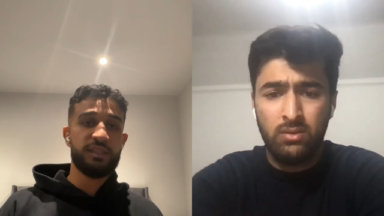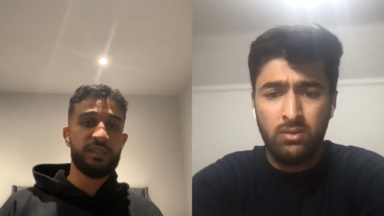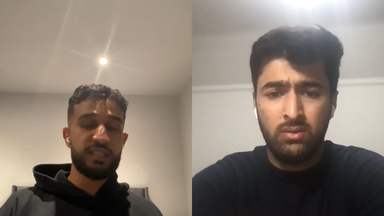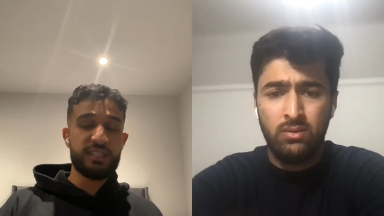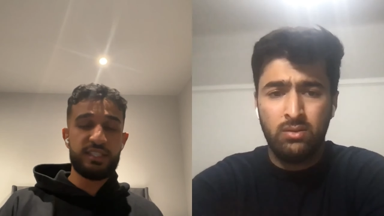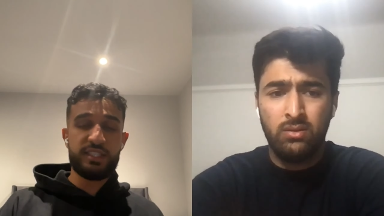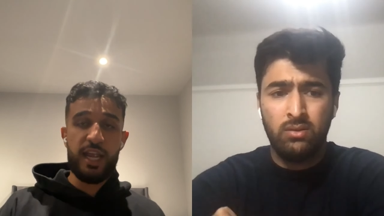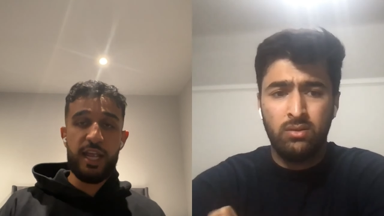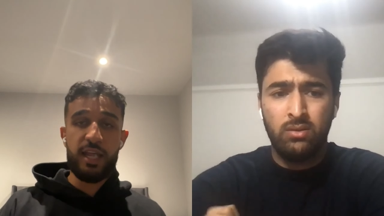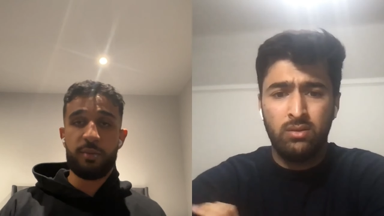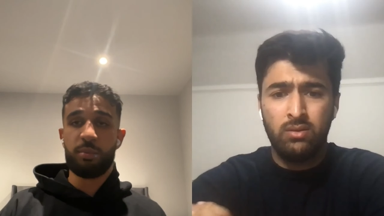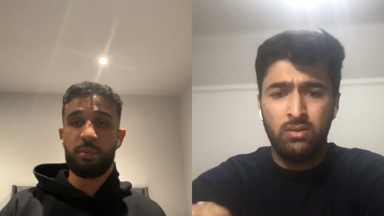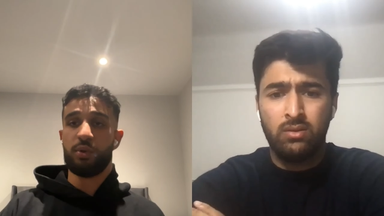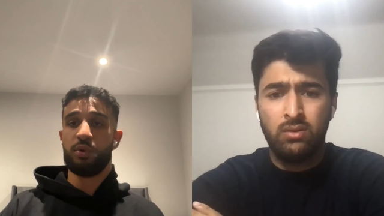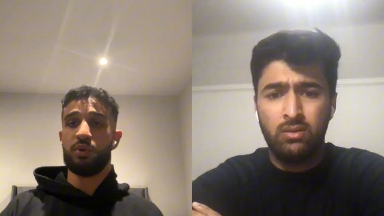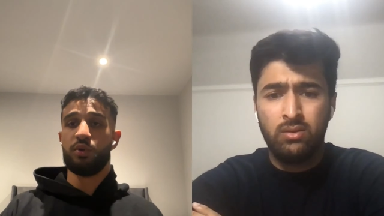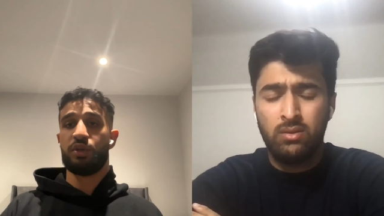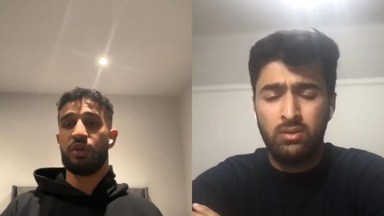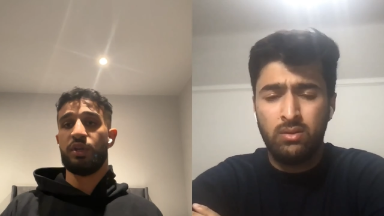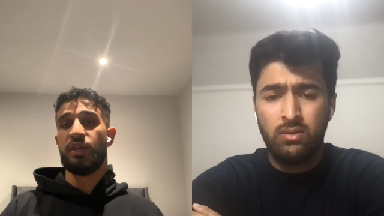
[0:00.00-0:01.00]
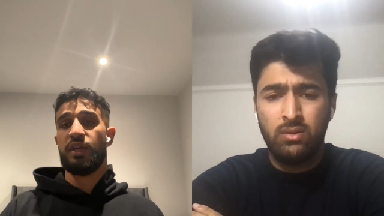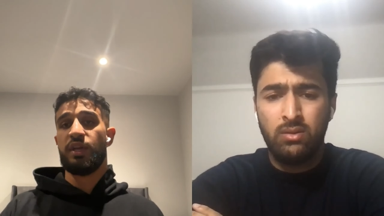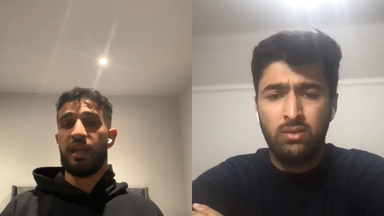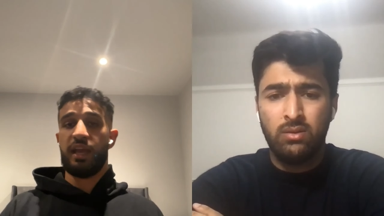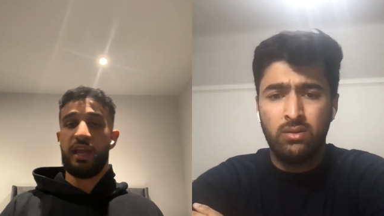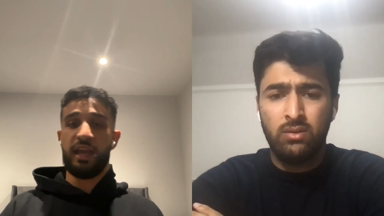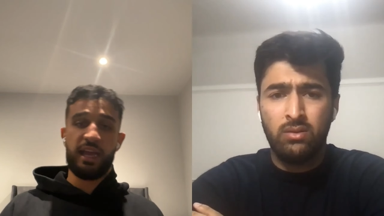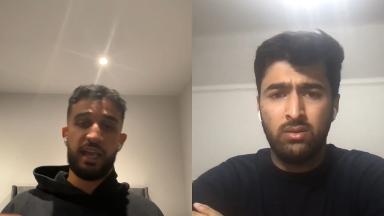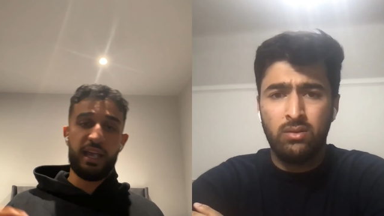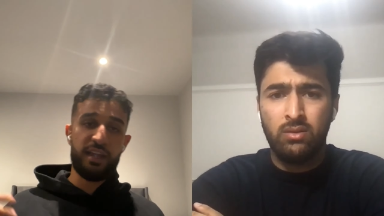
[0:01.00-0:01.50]
Speaker 1: disabled,
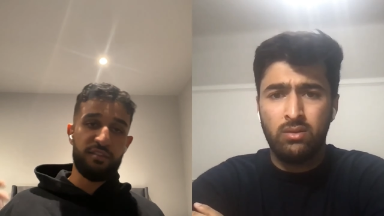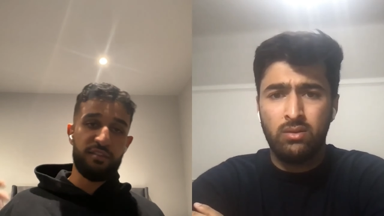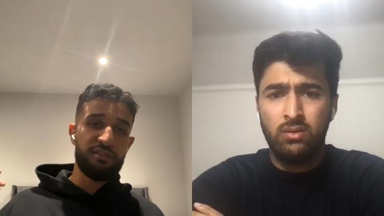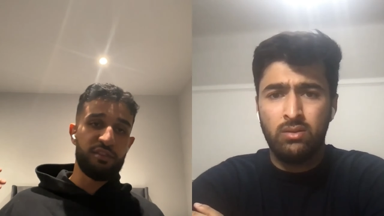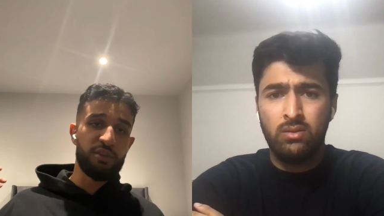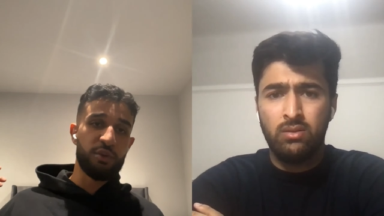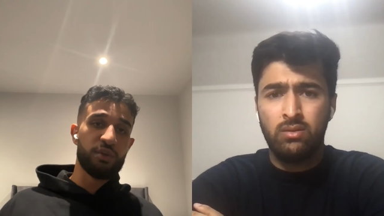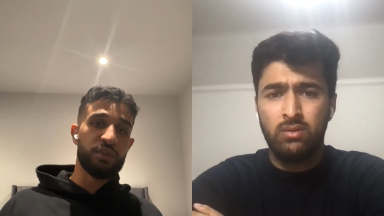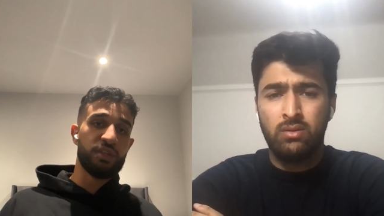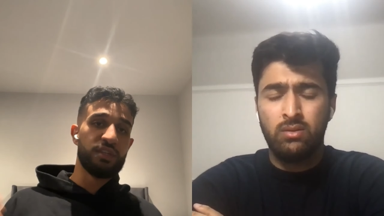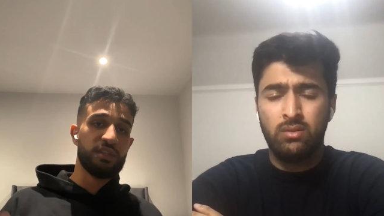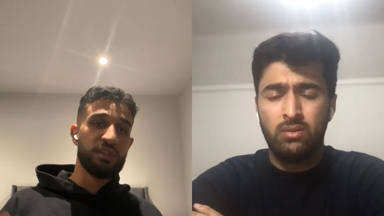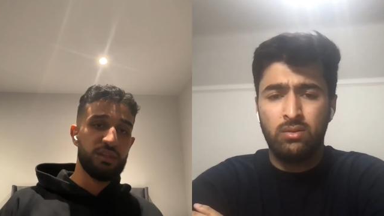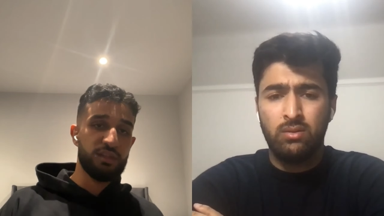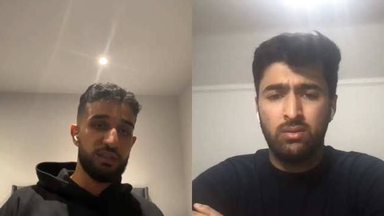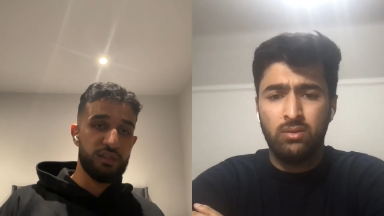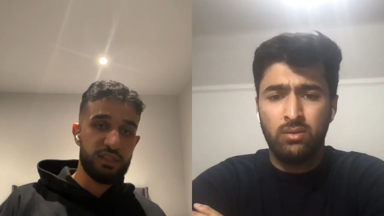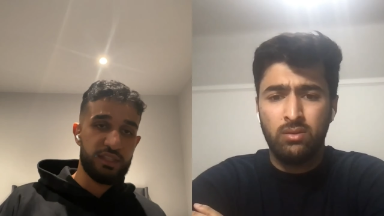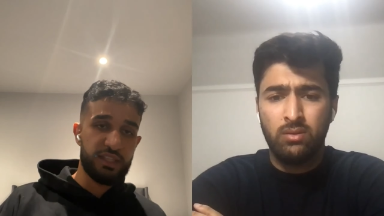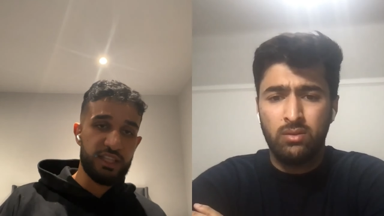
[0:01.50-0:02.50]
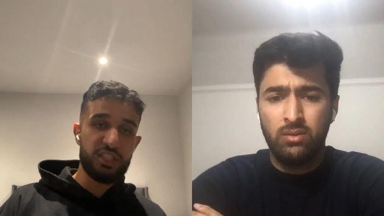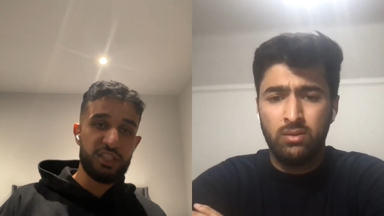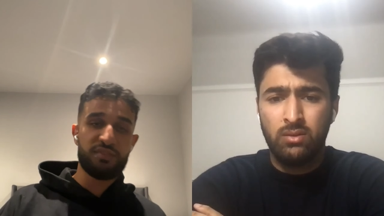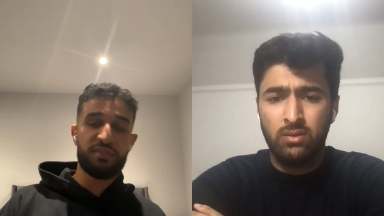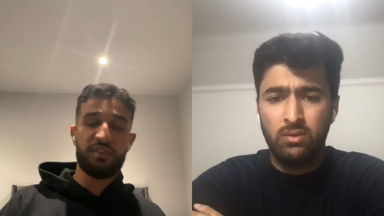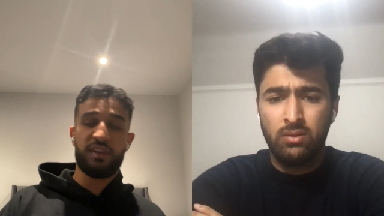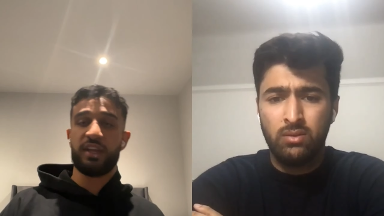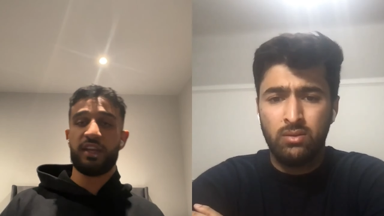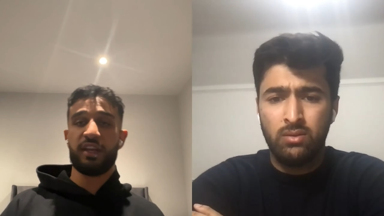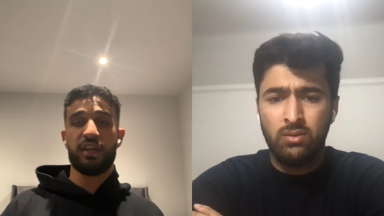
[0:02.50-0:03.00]
eh, if you're
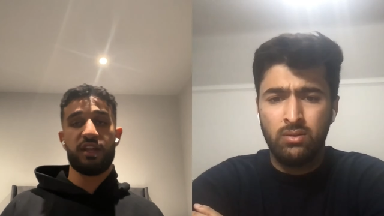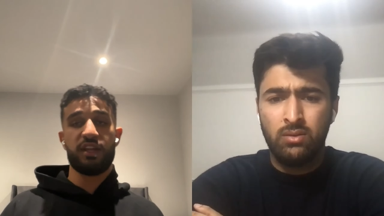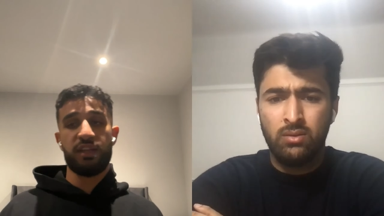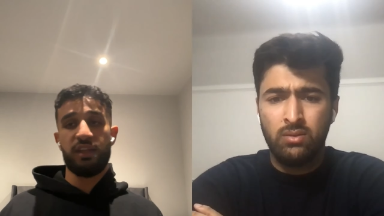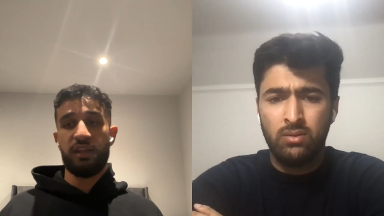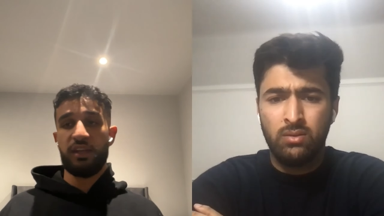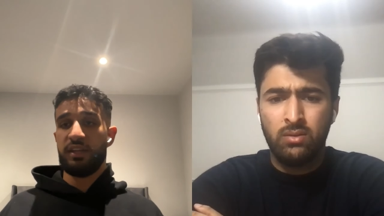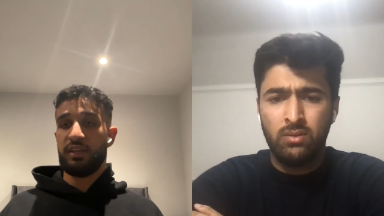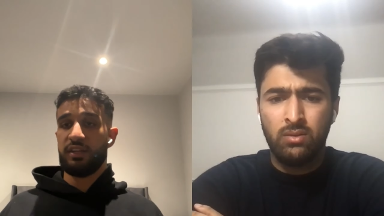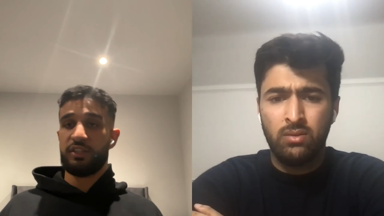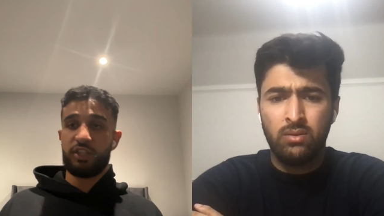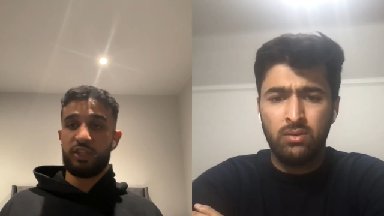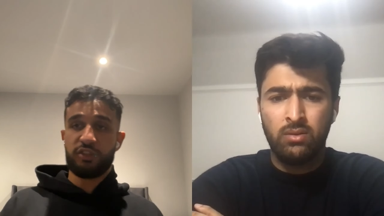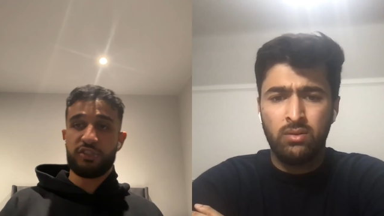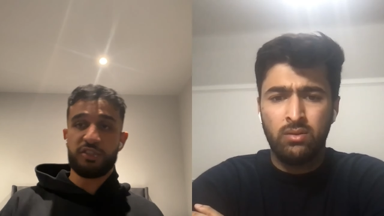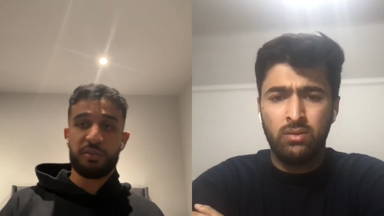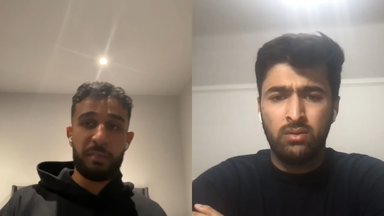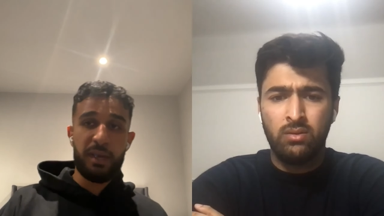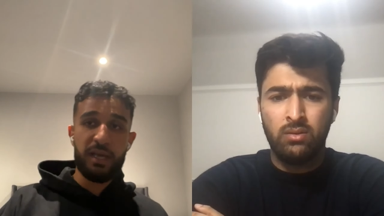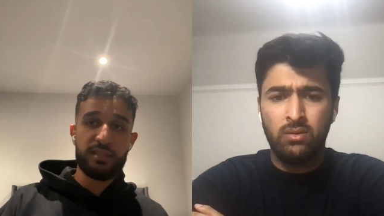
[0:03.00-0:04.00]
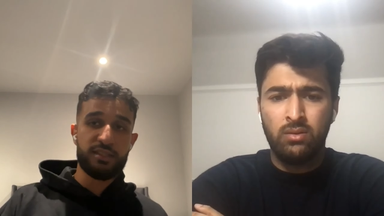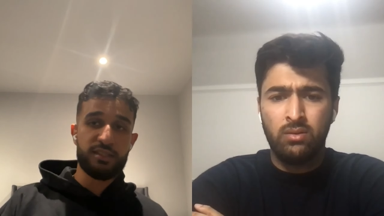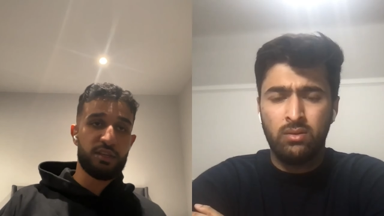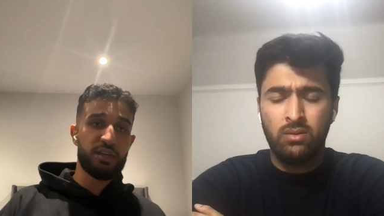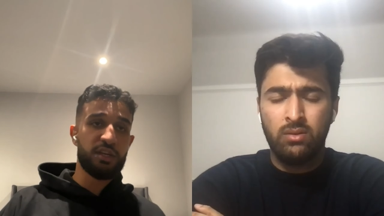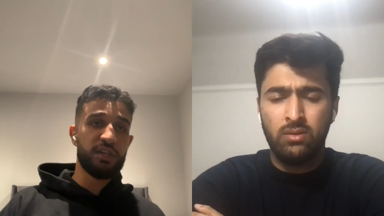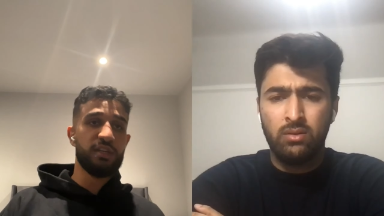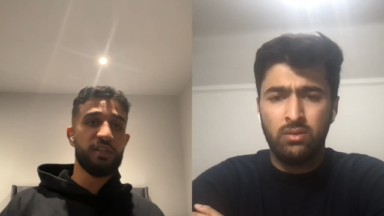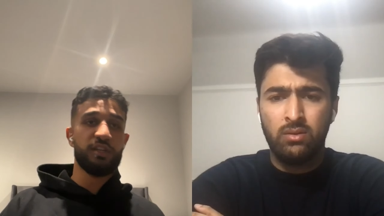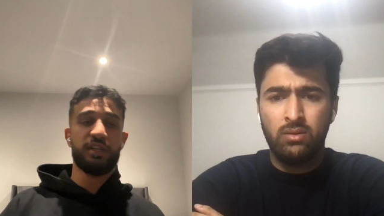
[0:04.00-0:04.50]
disfigured, doesn't
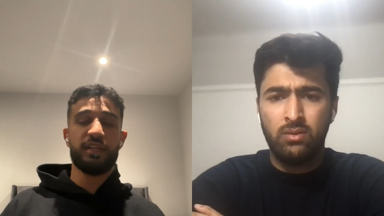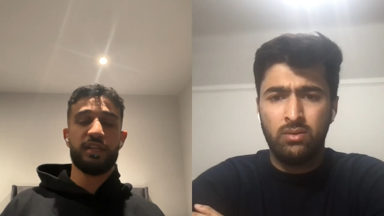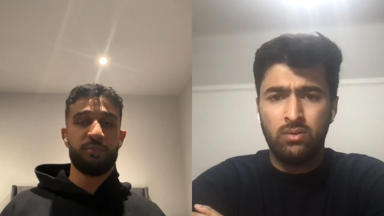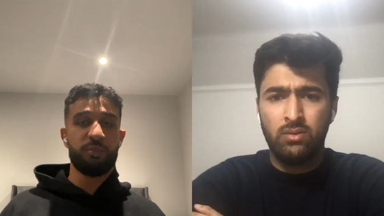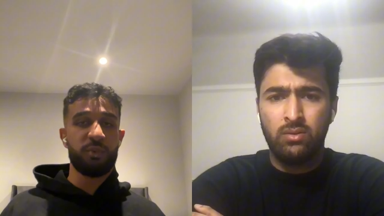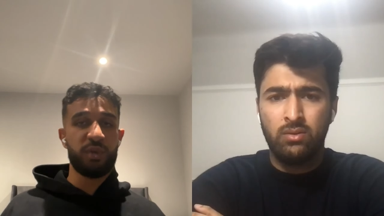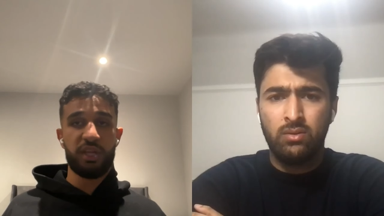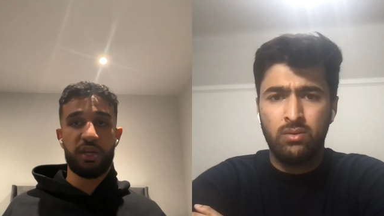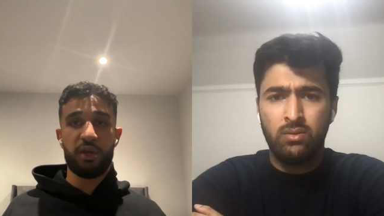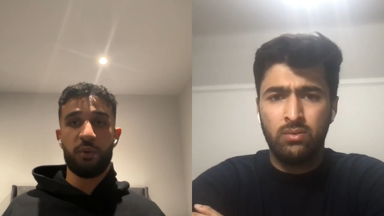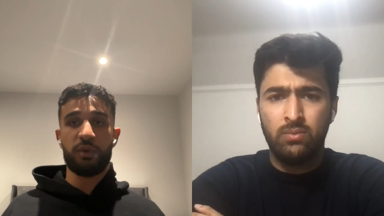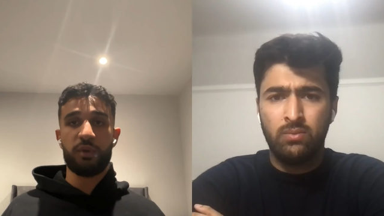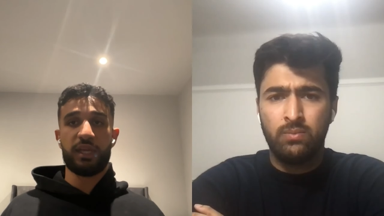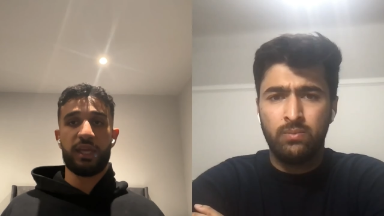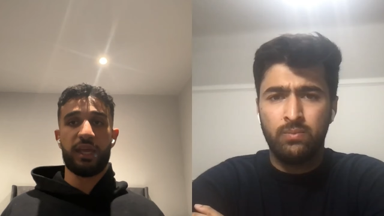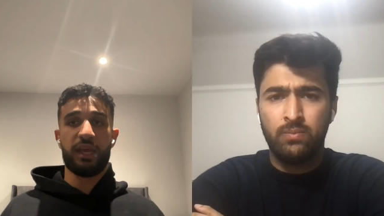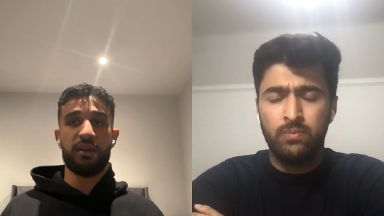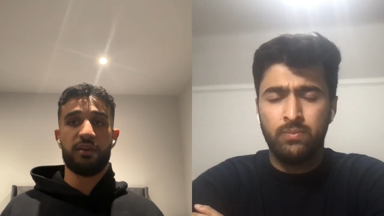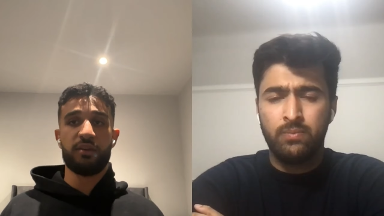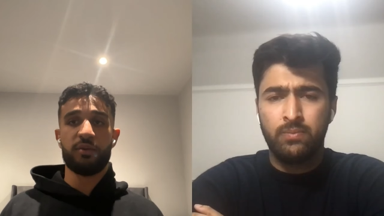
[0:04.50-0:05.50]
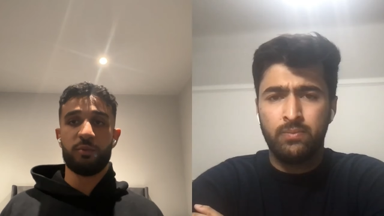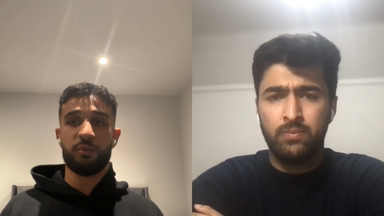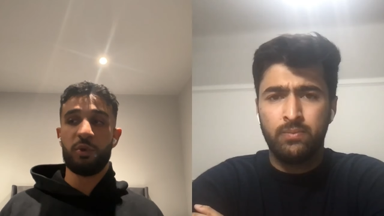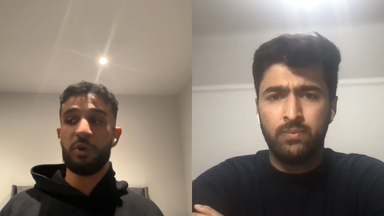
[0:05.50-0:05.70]
matter. We don't care.